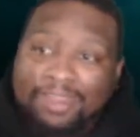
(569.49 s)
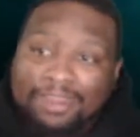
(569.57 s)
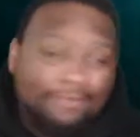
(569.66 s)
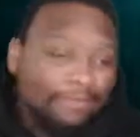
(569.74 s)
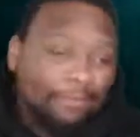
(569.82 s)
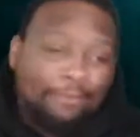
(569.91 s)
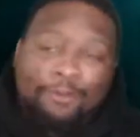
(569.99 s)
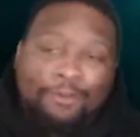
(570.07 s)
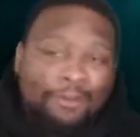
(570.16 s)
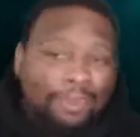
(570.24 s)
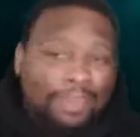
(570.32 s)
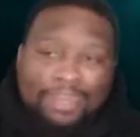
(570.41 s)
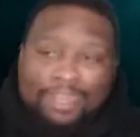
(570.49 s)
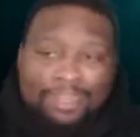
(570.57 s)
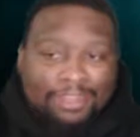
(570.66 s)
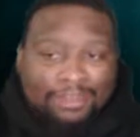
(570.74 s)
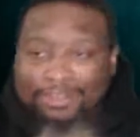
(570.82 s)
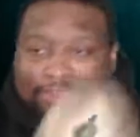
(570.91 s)
He even wore it
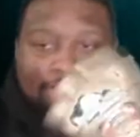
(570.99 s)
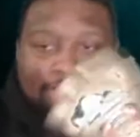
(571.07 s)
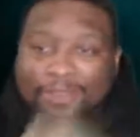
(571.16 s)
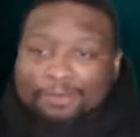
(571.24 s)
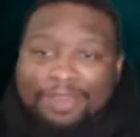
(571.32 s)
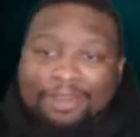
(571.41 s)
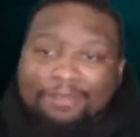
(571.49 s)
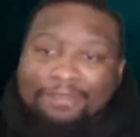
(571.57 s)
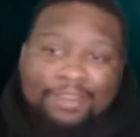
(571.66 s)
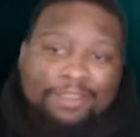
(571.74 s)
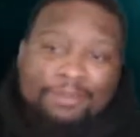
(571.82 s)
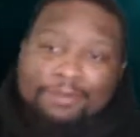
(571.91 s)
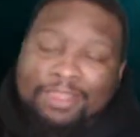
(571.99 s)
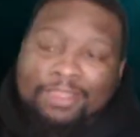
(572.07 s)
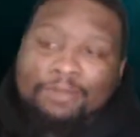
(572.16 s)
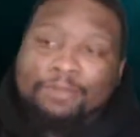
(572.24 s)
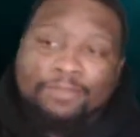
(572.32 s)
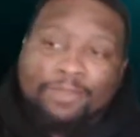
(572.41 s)
and made a video with it.
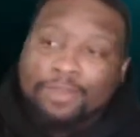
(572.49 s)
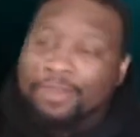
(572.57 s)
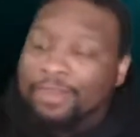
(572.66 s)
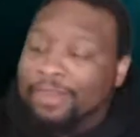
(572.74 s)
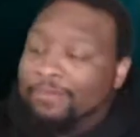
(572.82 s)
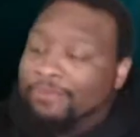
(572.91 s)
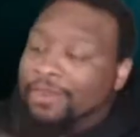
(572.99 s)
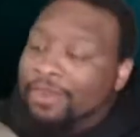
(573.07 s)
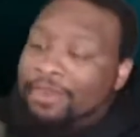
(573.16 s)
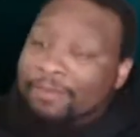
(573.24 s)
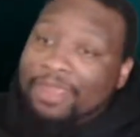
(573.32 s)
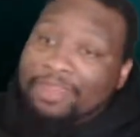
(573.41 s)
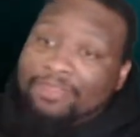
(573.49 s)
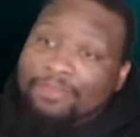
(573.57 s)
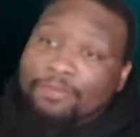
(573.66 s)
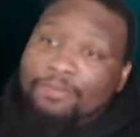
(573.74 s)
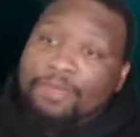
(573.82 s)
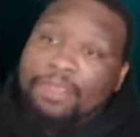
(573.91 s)
It was very, very amazing
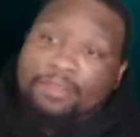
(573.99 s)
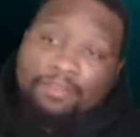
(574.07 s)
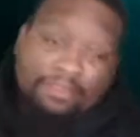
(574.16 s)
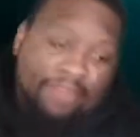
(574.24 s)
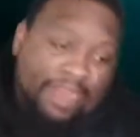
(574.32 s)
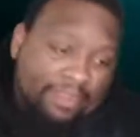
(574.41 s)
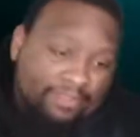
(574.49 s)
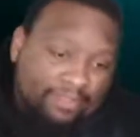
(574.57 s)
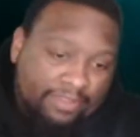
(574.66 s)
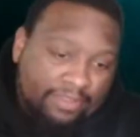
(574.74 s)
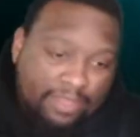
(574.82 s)
for me because that's